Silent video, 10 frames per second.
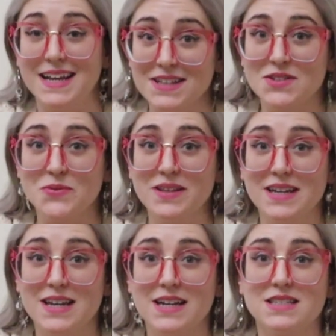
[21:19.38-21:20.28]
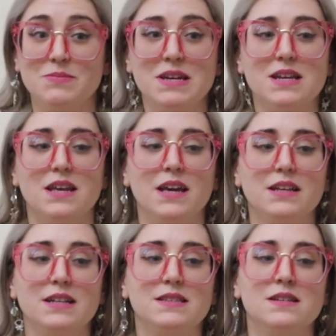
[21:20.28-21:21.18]
It's a really nice mead,
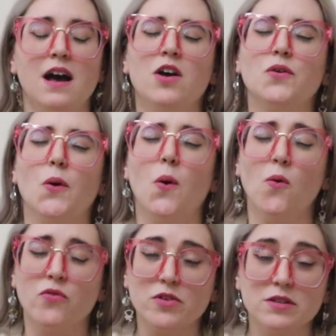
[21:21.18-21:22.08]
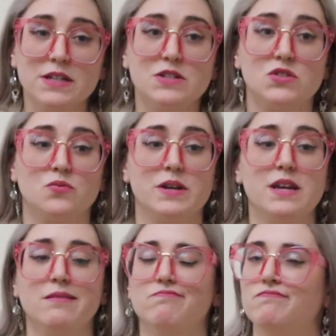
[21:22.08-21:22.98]
and it's not overly
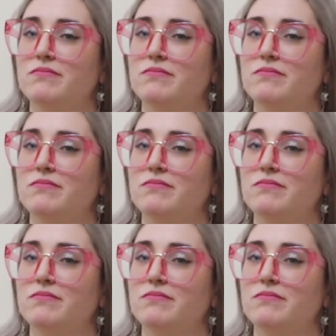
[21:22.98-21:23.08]
sweet.